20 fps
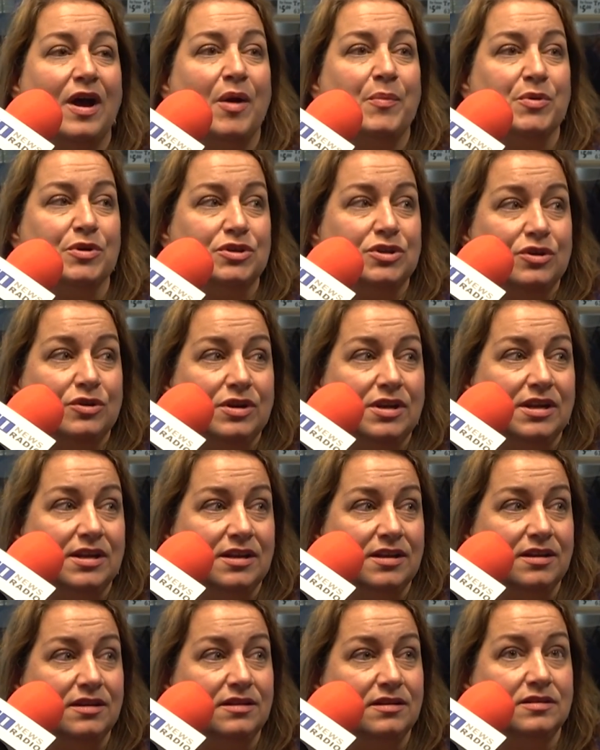
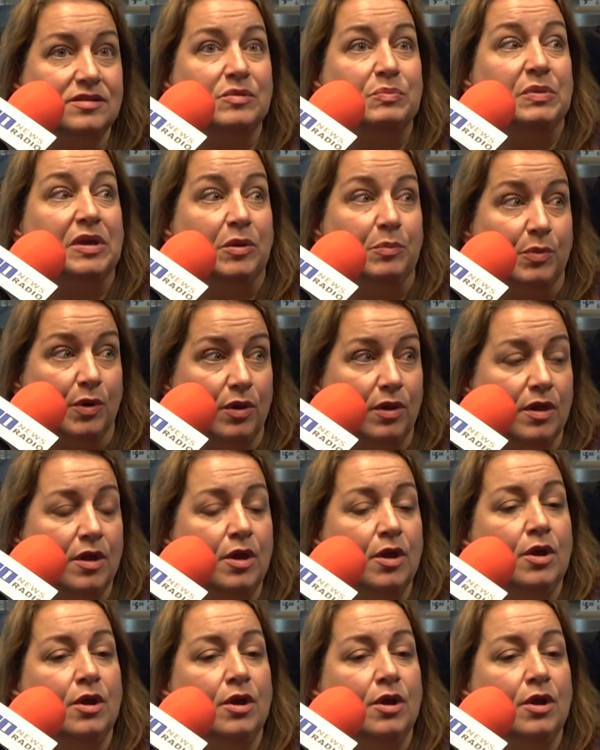opportunity to people.